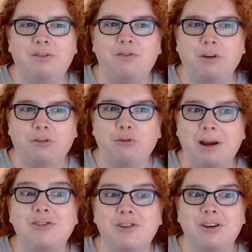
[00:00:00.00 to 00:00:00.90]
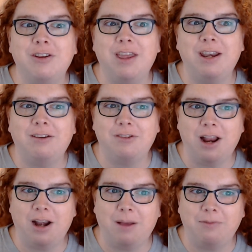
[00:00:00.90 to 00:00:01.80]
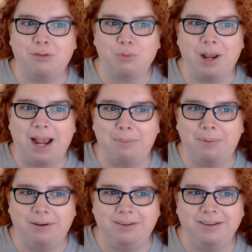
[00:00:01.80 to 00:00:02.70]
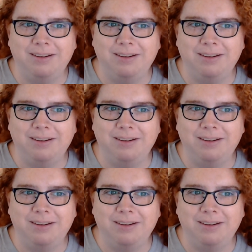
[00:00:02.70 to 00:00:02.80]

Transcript: frustration that it's not obvious what happened.